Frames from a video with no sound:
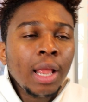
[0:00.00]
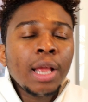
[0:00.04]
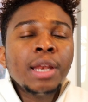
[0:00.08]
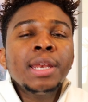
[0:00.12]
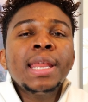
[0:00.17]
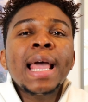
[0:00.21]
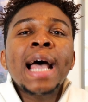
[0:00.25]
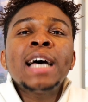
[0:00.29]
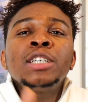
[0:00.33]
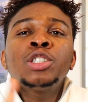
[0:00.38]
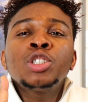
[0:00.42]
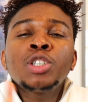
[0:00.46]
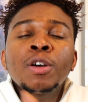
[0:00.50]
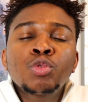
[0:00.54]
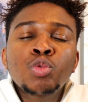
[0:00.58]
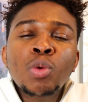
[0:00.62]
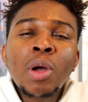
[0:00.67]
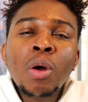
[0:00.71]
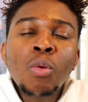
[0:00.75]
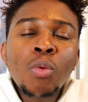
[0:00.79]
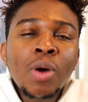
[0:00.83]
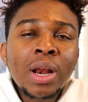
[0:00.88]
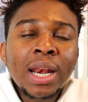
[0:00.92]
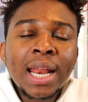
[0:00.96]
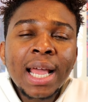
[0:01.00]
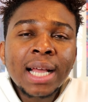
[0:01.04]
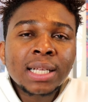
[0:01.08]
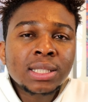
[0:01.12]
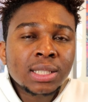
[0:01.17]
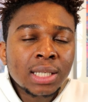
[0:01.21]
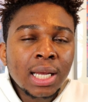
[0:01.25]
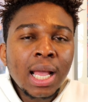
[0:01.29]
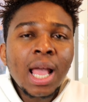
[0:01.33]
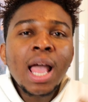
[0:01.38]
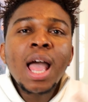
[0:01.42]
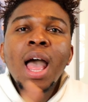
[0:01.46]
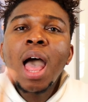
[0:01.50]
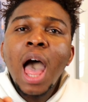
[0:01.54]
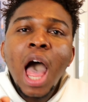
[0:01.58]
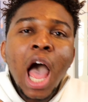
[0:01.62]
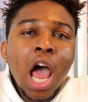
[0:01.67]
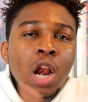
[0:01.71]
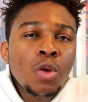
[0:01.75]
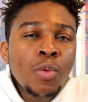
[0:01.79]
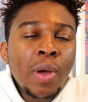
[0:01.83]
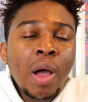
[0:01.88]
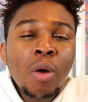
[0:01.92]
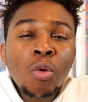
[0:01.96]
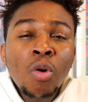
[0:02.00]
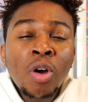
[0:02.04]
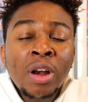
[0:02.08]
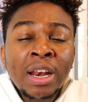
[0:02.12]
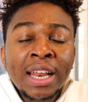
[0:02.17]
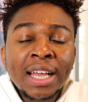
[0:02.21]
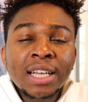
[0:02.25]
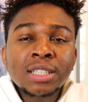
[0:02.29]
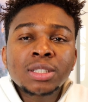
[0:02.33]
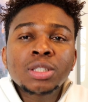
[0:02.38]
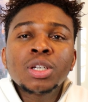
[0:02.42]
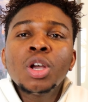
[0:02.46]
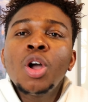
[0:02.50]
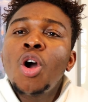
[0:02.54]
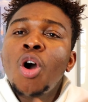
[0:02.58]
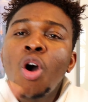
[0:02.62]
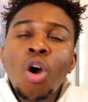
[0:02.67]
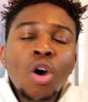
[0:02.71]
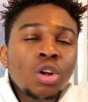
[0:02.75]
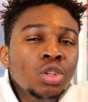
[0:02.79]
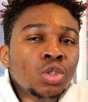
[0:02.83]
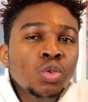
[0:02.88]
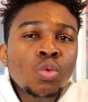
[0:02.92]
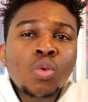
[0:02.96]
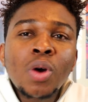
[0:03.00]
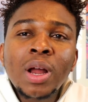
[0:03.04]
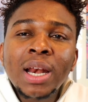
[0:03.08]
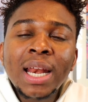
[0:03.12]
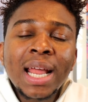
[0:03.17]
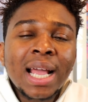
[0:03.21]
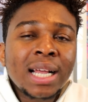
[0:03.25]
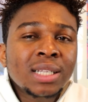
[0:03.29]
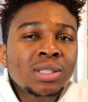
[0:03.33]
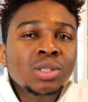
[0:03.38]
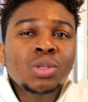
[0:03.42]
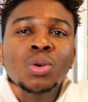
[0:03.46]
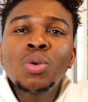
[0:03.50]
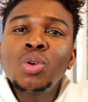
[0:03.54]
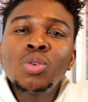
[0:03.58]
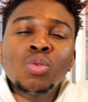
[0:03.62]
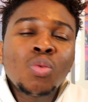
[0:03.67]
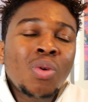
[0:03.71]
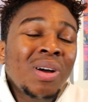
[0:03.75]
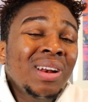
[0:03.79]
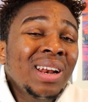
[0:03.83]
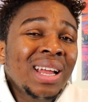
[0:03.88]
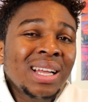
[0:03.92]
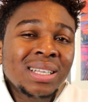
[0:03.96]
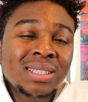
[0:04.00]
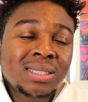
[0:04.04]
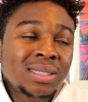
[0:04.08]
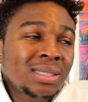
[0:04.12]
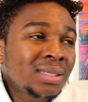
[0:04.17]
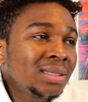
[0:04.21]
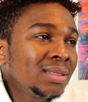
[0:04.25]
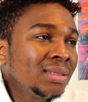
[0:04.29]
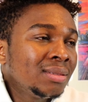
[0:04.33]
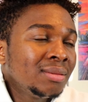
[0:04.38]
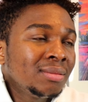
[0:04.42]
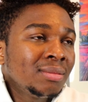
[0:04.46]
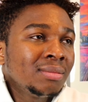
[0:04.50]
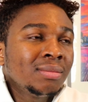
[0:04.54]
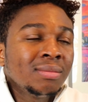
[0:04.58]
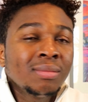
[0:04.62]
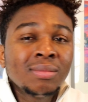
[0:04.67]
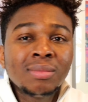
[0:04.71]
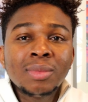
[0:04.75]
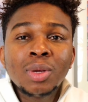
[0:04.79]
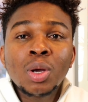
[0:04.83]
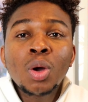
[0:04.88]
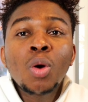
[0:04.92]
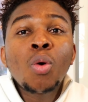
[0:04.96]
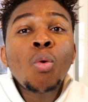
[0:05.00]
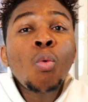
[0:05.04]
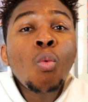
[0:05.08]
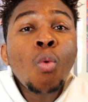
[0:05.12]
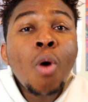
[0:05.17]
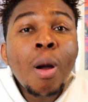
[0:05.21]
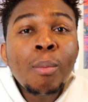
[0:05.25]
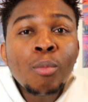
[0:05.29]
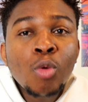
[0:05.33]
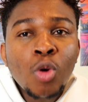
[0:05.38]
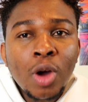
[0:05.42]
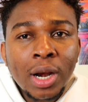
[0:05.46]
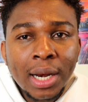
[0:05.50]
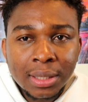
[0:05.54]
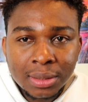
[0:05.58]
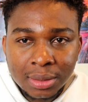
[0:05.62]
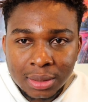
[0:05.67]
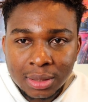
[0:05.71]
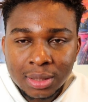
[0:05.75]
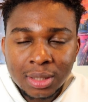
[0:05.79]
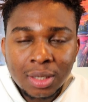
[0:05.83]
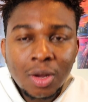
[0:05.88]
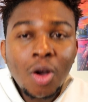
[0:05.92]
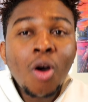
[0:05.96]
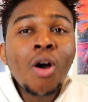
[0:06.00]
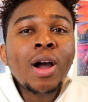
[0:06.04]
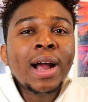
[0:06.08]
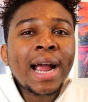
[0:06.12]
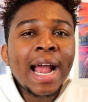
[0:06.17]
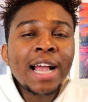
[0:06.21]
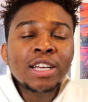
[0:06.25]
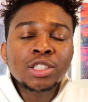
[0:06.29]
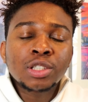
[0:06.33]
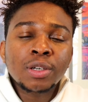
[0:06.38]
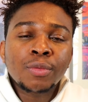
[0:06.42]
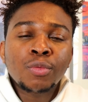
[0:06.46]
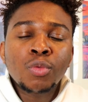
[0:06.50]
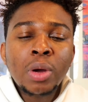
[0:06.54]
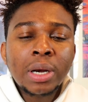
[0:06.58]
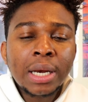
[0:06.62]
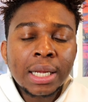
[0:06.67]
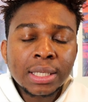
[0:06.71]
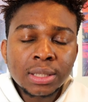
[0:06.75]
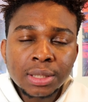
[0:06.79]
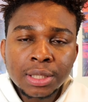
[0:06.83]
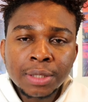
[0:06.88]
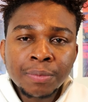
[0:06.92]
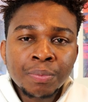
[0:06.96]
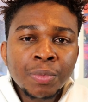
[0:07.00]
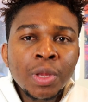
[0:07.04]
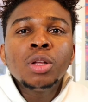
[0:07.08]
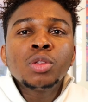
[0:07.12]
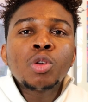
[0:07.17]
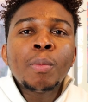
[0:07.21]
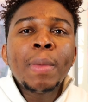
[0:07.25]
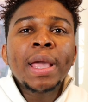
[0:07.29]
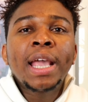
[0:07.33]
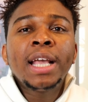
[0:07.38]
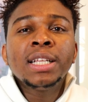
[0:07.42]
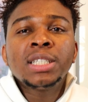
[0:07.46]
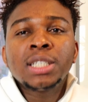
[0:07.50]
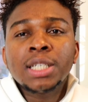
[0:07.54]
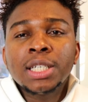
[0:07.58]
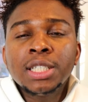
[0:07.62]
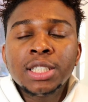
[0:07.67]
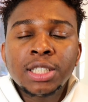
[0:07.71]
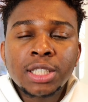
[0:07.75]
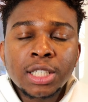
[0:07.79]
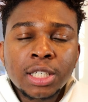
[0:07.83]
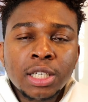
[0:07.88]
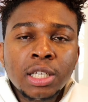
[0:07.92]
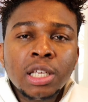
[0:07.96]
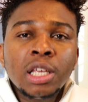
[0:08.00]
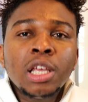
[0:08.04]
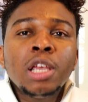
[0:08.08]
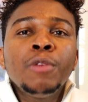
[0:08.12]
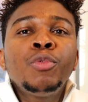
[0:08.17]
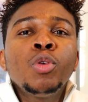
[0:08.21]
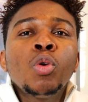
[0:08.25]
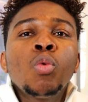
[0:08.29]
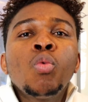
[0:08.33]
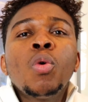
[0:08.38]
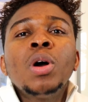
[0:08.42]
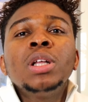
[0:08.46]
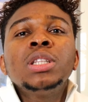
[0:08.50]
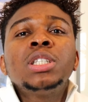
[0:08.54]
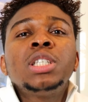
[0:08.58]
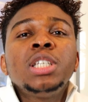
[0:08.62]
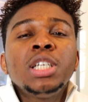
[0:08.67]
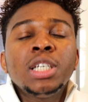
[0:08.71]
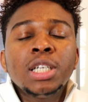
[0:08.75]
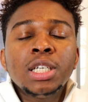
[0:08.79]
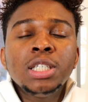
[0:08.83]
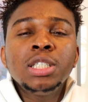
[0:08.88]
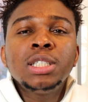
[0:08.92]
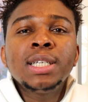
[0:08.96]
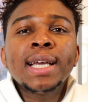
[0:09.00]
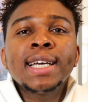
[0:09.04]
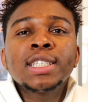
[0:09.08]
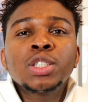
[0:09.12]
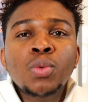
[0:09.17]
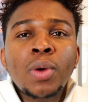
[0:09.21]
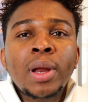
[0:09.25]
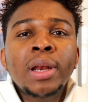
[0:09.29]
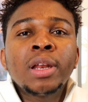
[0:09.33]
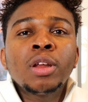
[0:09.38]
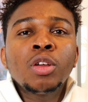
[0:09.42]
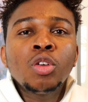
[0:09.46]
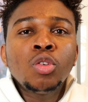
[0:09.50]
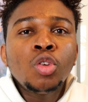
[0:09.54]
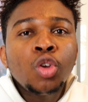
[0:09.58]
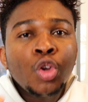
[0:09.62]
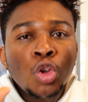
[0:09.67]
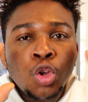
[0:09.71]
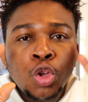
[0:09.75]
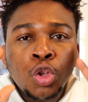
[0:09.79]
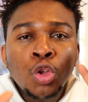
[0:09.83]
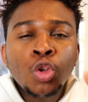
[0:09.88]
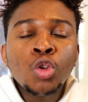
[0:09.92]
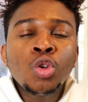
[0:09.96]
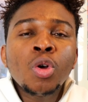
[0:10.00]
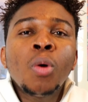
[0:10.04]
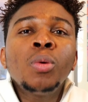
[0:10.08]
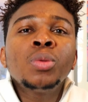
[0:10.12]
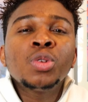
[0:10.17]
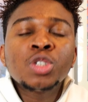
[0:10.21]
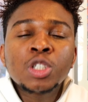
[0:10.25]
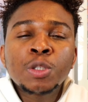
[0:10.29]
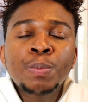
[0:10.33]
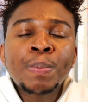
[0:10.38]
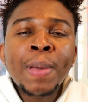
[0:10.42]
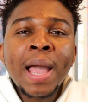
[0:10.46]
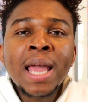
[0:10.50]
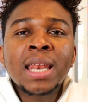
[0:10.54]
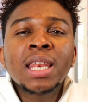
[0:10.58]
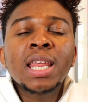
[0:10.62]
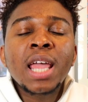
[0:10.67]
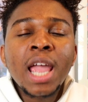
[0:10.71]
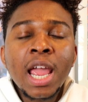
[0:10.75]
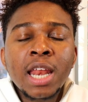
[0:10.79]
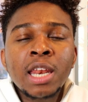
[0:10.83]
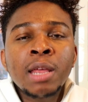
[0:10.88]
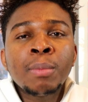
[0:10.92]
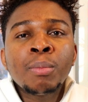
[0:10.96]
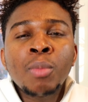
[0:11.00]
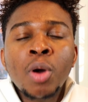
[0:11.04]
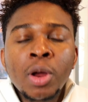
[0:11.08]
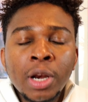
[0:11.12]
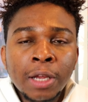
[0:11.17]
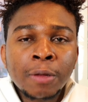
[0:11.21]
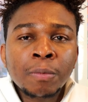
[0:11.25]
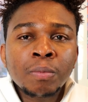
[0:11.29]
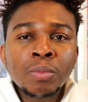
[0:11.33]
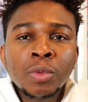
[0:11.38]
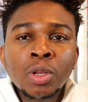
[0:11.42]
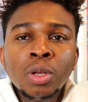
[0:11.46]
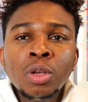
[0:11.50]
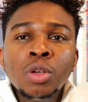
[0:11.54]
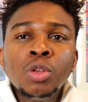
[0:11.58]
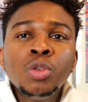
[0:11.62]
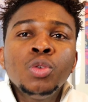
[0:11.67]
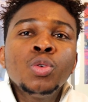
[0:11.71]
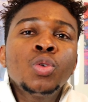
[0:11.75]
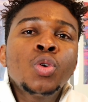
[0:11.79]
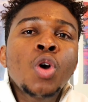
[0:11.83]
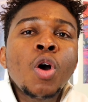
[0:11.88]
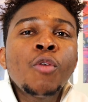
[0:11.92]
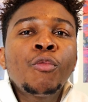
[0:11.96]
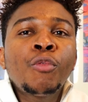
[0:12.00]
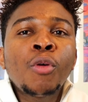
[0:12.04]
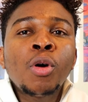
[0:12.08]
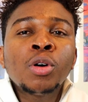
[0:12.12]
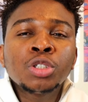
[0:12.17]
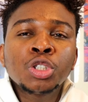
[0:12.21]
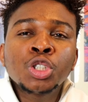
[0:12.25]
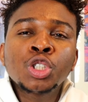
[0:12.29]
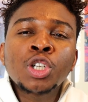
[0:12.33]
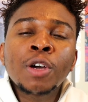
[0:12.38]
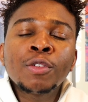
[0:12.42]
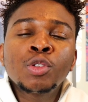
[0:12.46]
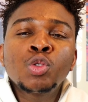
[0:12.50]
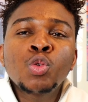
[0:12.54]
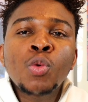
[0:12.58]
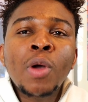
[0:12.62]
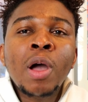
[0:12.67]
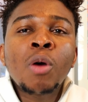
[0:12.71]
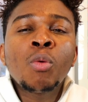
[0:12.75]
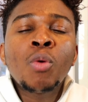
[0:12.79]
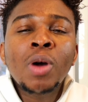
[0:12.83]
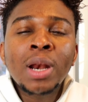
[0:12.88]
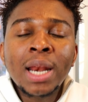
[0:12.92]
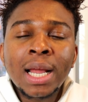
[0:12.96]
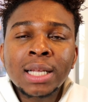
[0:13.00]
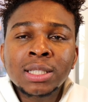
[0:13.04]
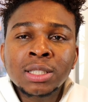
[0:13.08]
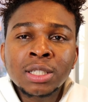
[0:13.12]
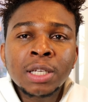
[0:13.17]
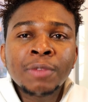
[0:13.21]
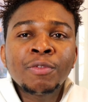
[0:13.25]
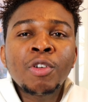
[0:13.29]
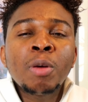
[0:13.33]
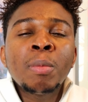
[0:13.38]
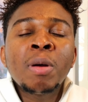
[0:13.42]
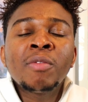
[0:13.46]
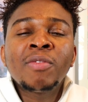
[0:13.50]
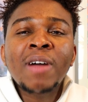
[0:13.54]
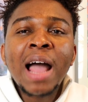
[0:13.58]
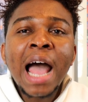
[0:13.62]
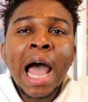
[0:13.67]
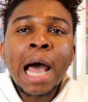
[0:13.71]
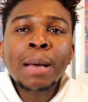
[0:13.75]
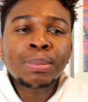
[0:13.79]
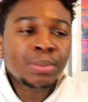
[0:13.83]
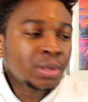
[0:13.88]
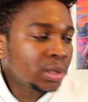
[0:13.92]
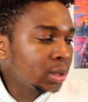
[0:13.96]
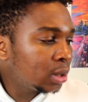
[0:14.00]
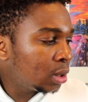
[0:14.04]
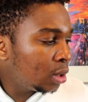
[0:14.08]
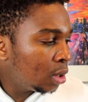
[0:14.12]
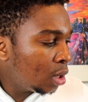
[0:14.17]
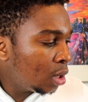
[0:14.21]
There are software wallet, hardware wallet, hot wallet, cold wallet, warm wallet, all kinds of wallets. To make it easy, if you want the easiest one, you don't want to spend any money, you go for software wallet in form of apps.